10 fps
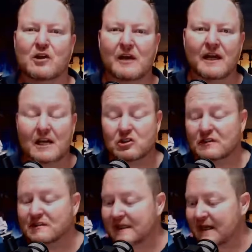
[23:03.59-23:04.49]
And you can
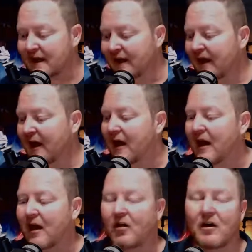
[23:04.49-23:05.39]
actually see
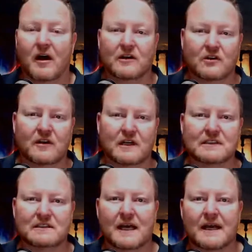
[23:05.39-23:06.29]
how I do
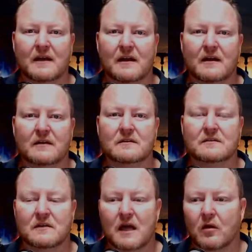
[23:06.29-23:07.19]
this and uh,
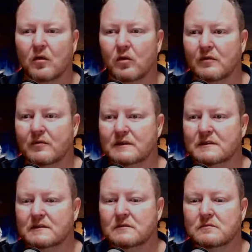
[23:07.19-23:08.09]
how all of
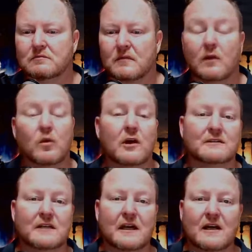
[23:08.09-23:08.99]
this then
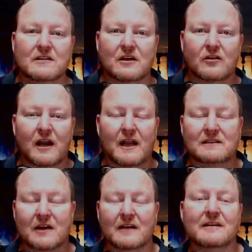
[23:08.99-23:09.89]
works. So really
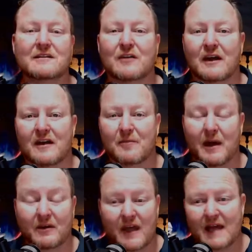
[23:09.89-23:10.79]
excited uh,
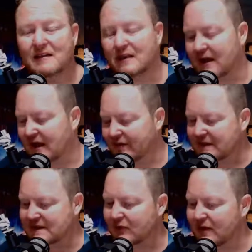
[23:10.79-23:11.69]
about that. Uh, I'm
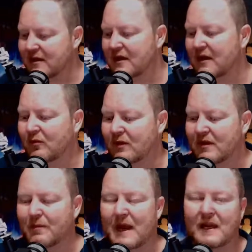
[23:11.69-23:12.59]
busy with the with
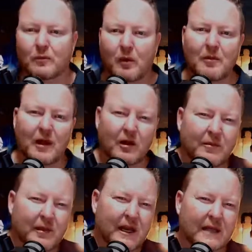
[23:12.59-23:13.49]
the planning. It'll probably
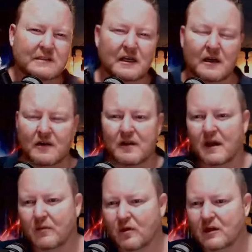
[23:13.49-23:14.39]
only be next year. I don't
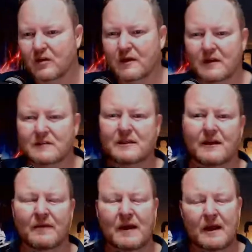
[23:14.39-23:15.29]
think I'm going to do it this
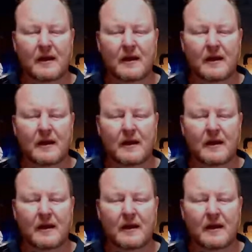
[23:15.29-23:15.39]
year.